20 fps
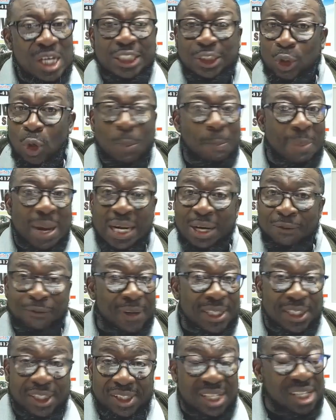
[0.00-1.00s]
to
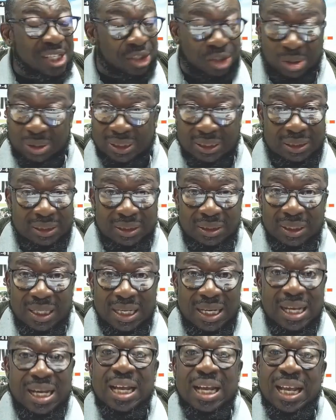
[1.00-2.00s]

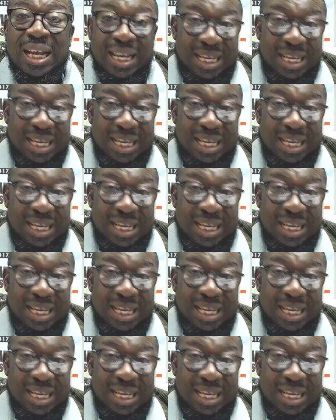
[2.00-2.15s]
manifestation